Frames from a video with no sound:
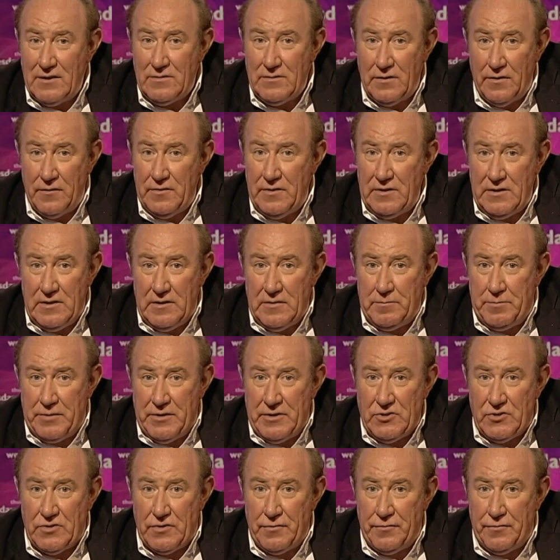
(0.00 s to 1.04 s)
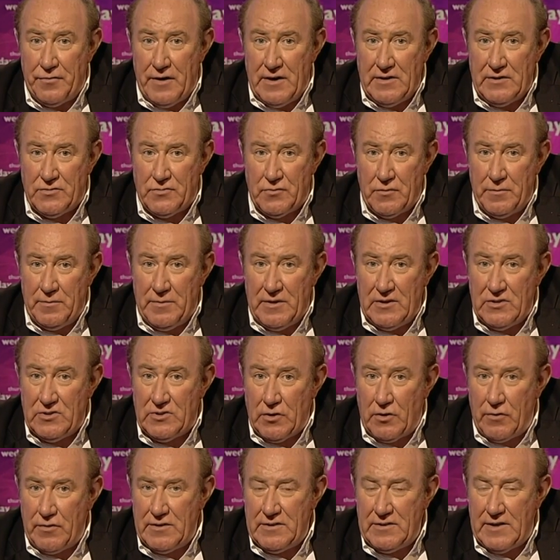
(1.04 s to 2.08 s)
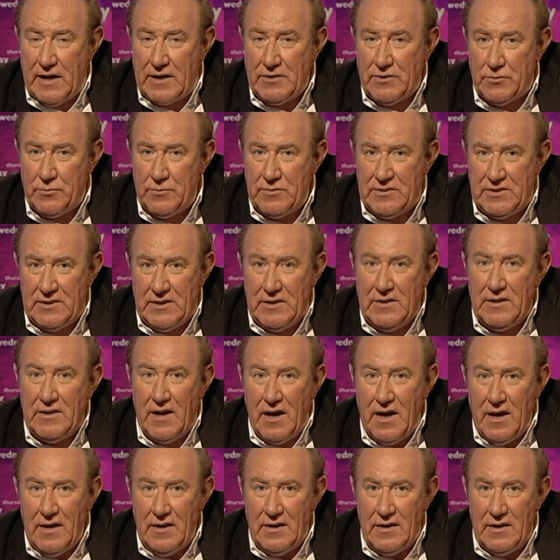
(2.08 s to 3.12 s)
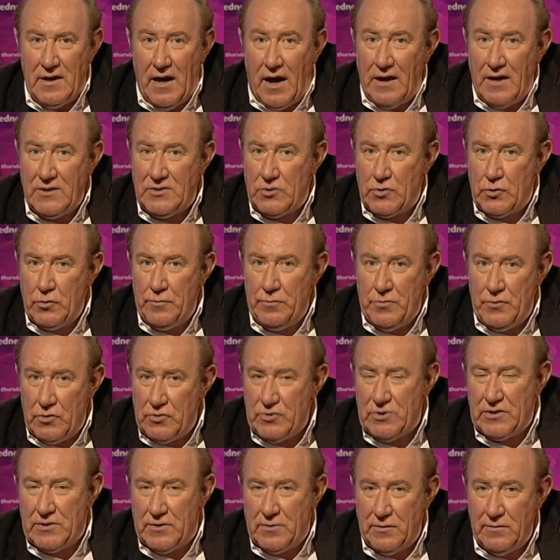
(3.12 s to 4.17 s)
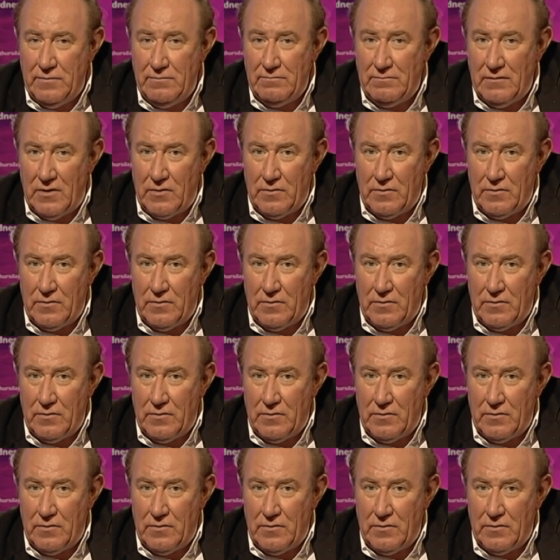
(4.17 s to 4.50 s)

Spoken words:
Not that he'd pinched the phrase from a song and dance routine in High School Musical.